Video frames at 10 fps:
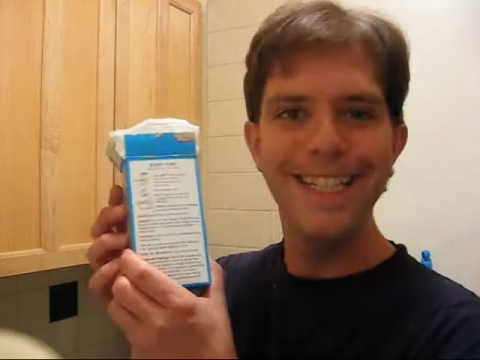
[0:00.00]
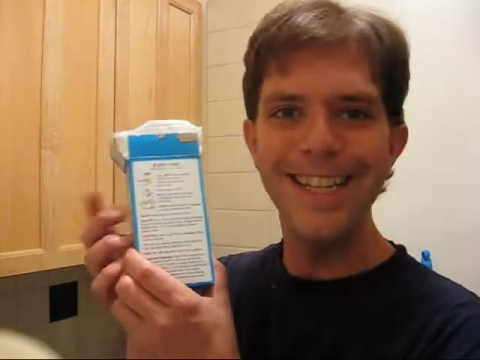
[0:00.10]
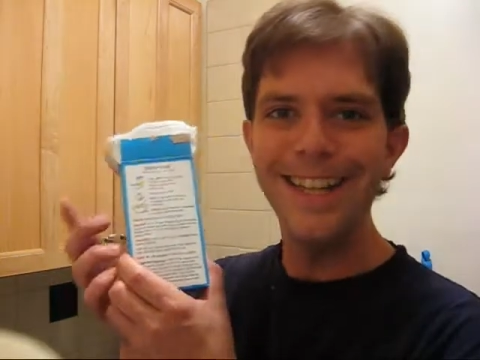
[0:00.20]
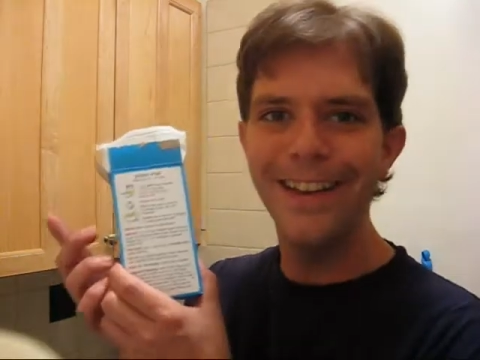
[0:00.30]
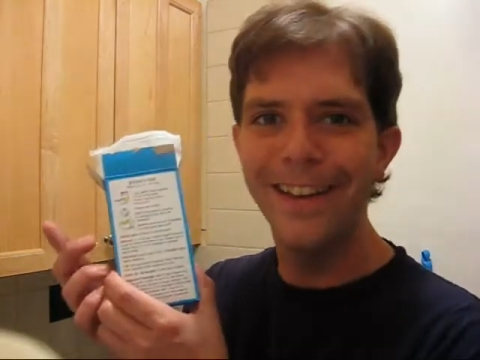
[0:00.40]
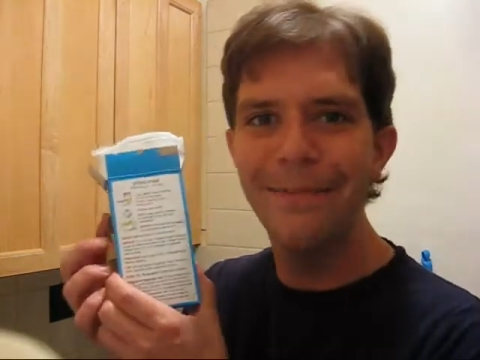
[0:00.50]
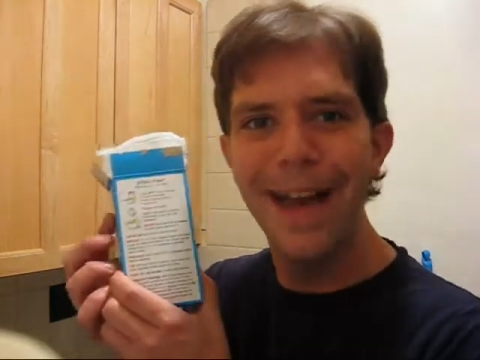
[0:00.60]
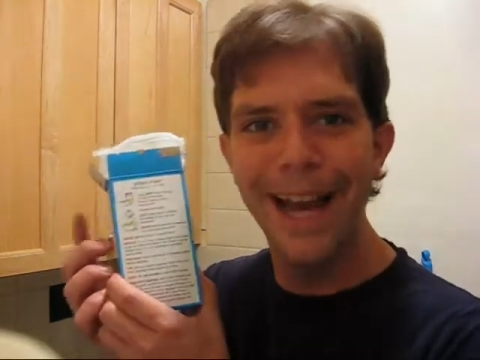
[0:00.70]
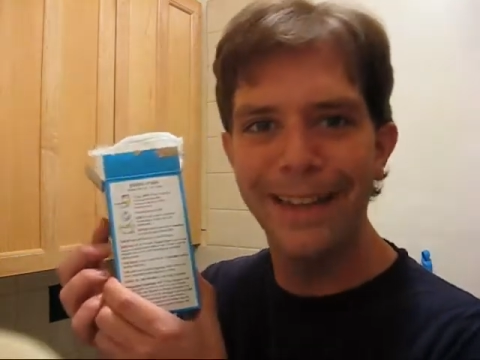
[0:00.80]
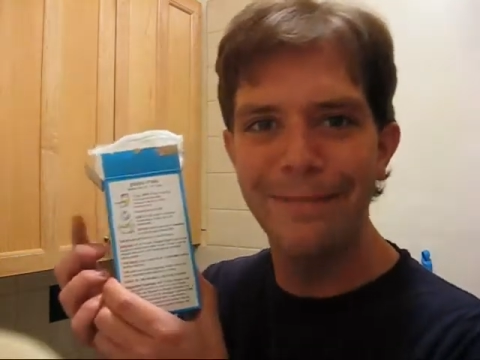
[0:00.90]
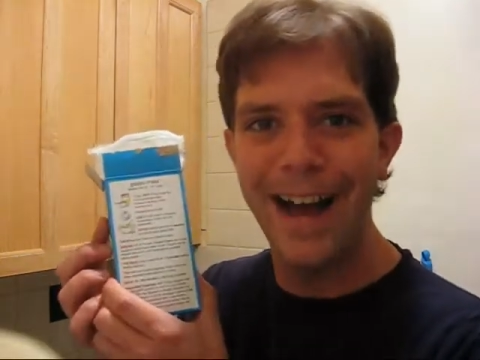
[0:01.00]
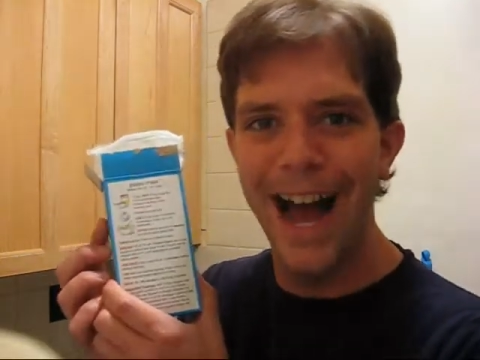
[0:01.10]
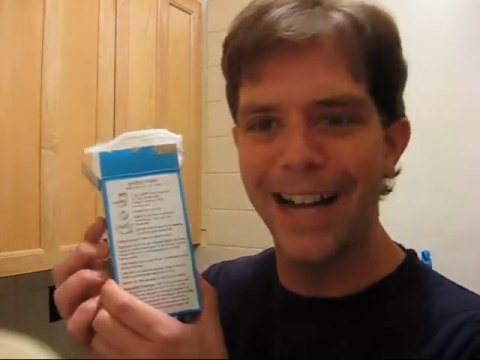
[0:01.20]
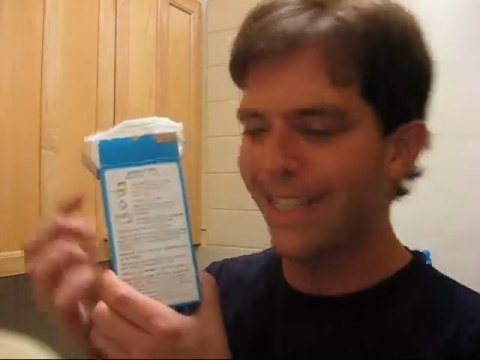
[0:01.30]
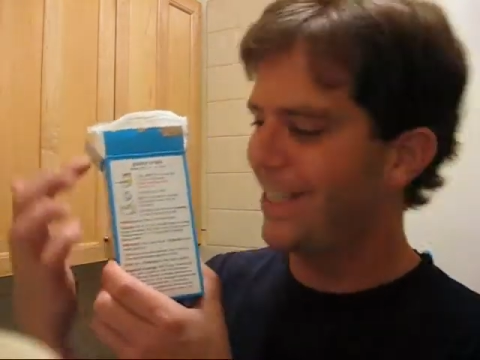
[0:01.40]
just look on the back of the
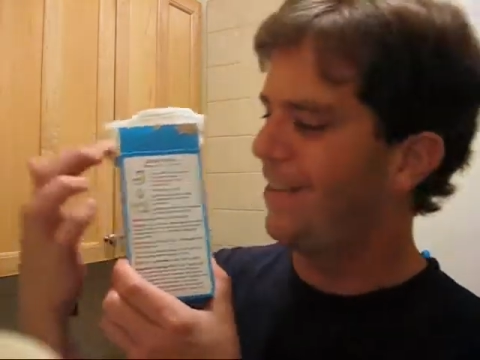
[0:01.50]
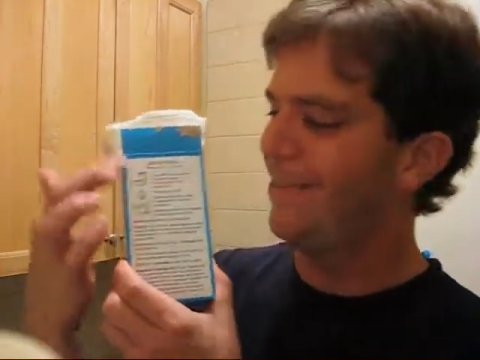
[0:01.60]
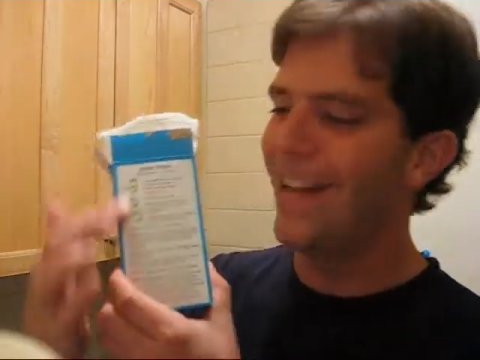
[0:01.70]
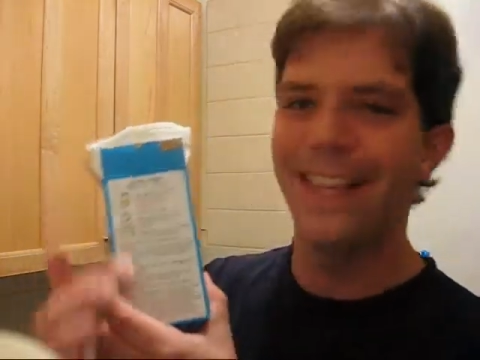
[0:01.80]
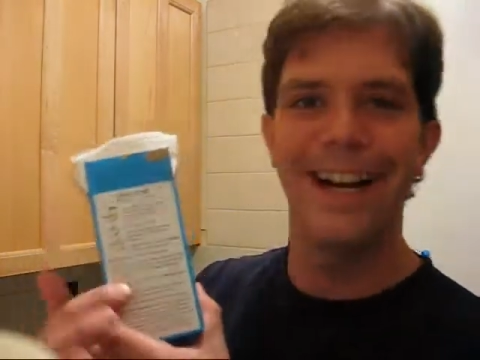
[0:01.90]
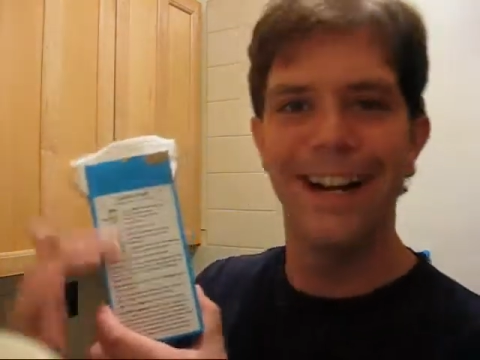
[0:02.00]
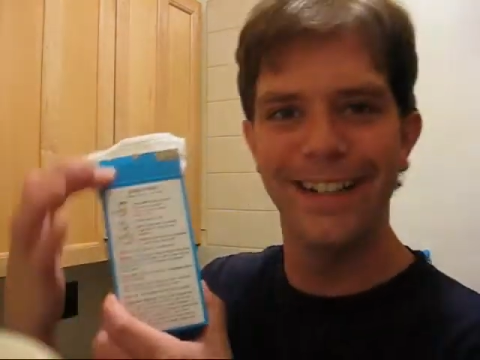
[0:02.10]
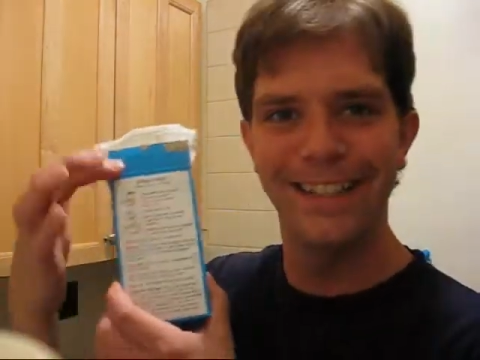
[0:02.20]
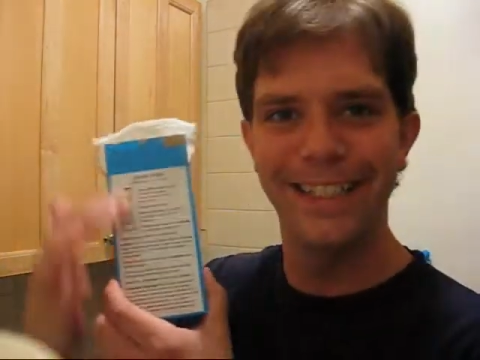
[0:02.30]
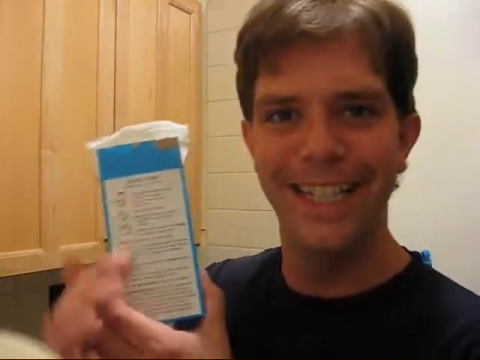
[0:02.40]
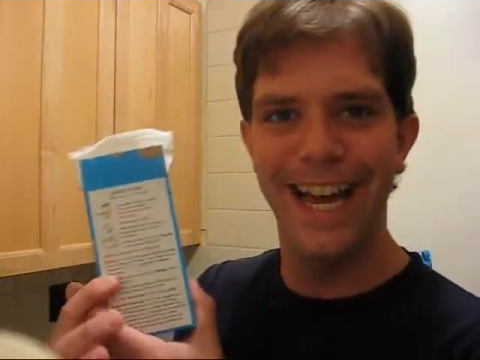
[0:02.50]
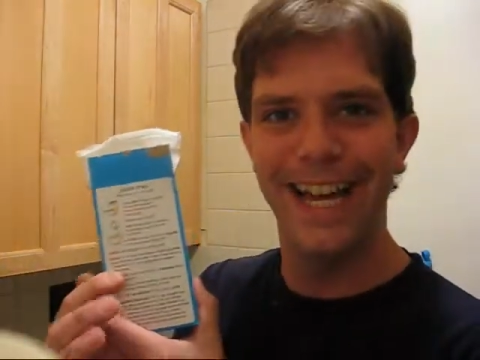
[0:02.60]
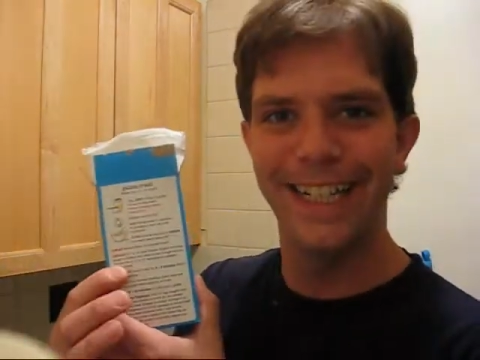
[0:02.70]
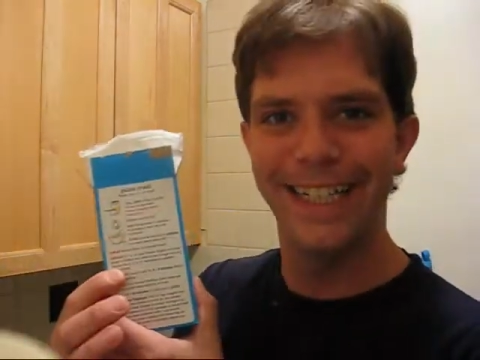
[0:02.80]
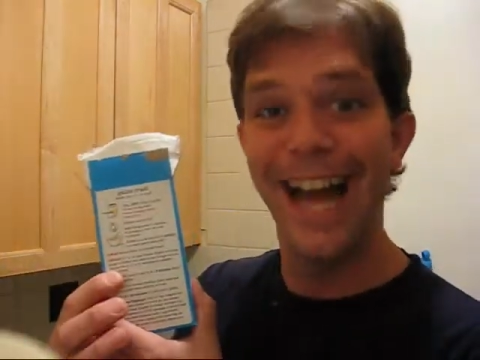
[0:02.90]
box. It's all right there. Yeah.